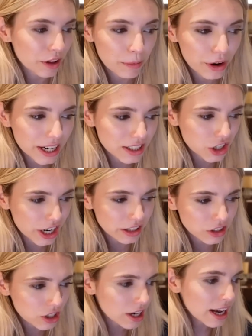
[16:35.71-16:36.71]
The more I
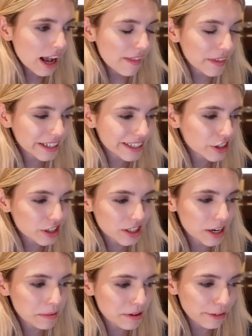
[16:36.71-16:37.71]
exchange, the easier it's
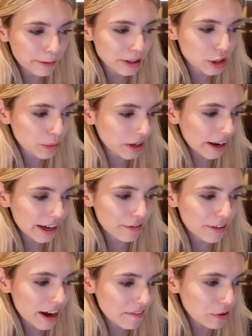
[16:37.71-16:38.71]
going to be for me to win. Like,
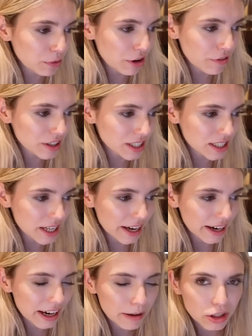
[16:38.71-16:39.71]
if I have a rook versus knight
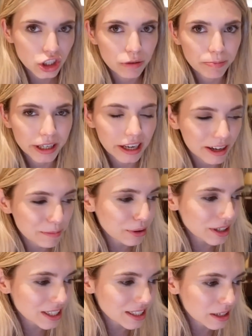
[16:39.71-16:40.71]
game, it should be, like,
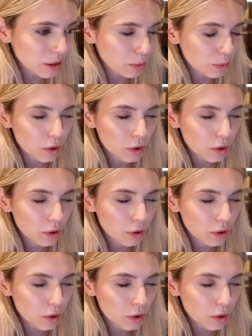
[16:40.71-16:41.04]
pretty easy.